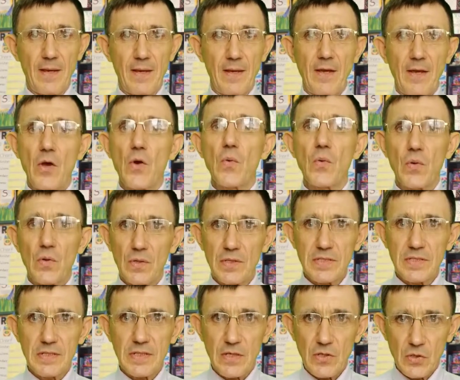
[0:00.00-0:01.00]

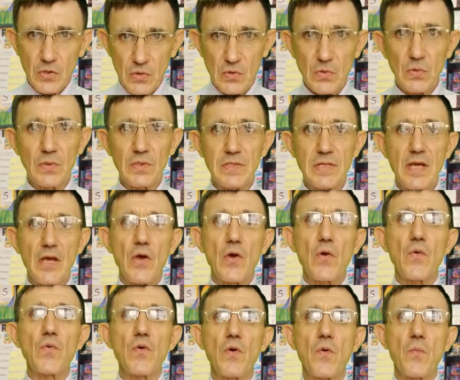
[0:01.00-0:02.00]
First tools
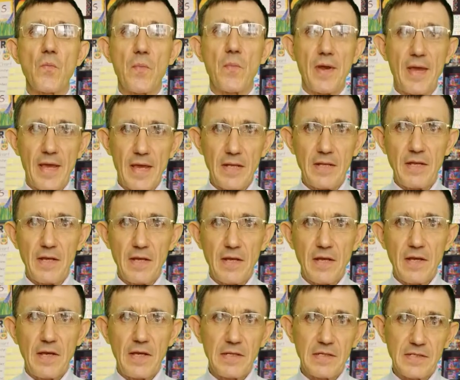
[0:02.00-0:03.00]
were made
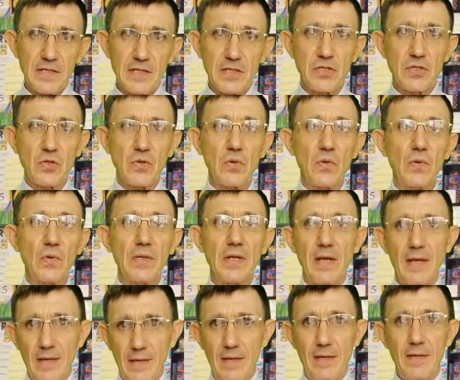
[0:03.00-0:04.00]
in the Stone
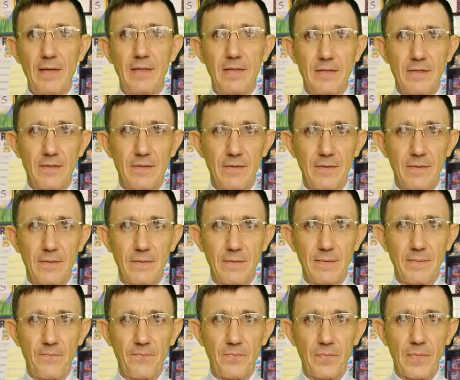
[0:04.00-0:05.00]
Age.
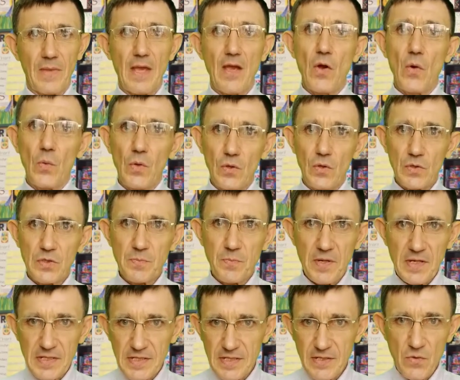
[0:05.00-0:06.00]
We use
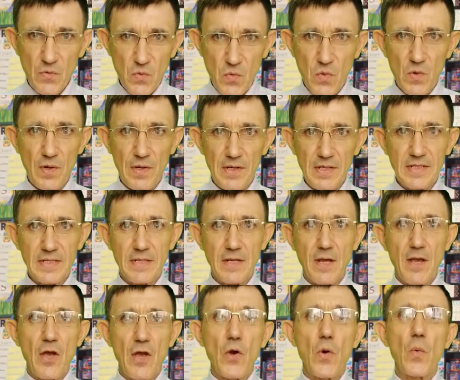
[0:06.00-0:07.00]
passive voice
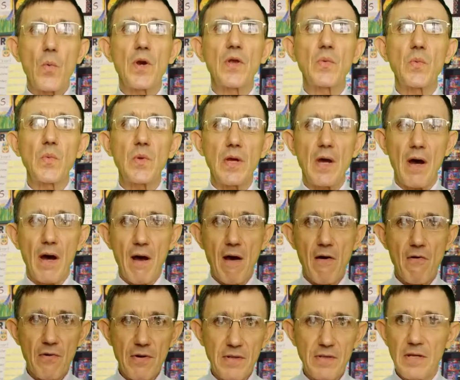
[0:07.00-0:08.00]
when we
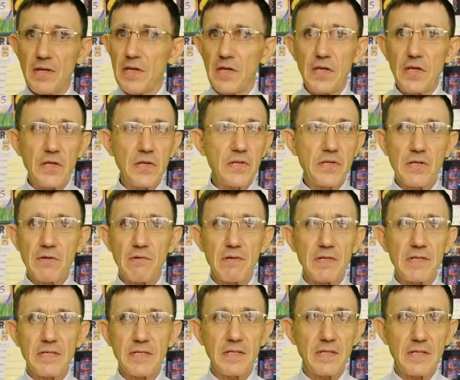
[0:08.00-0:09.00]
aren't
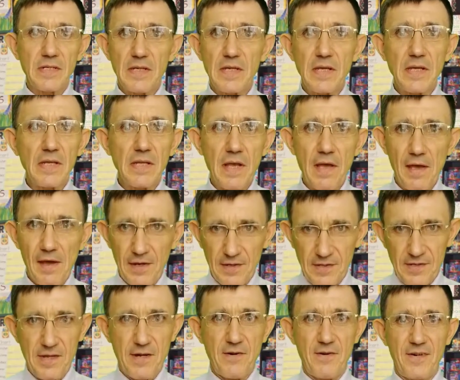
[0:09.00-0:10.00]
interested in an actor.
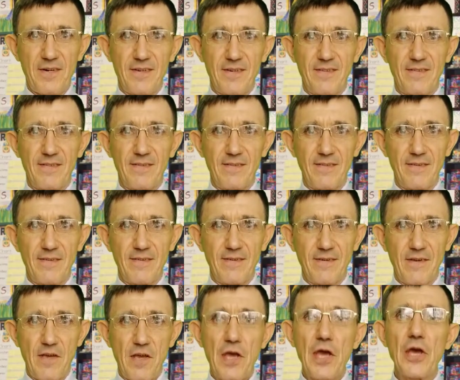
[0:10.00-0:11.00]

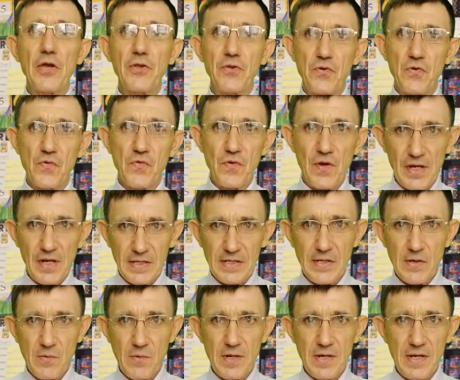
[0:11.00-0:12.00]
A new
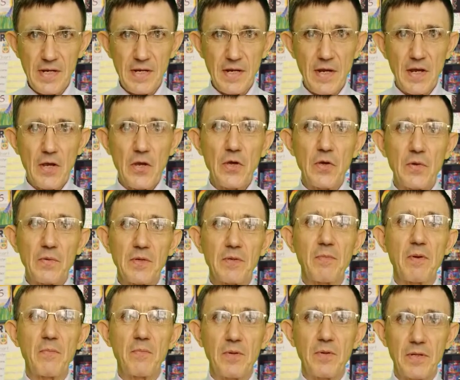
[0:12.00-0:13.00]
factory will be
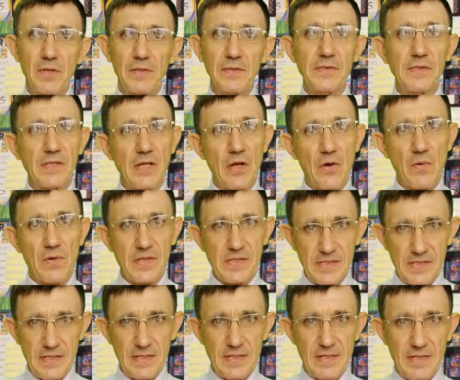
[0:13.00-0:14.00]
built in our
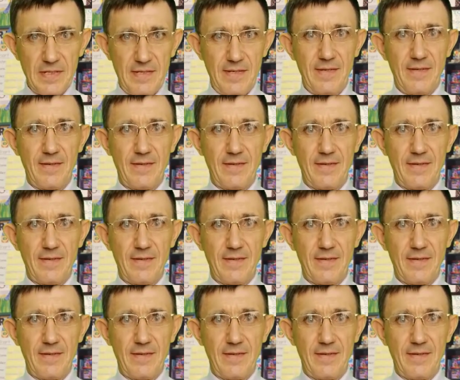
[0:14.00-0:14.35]
city.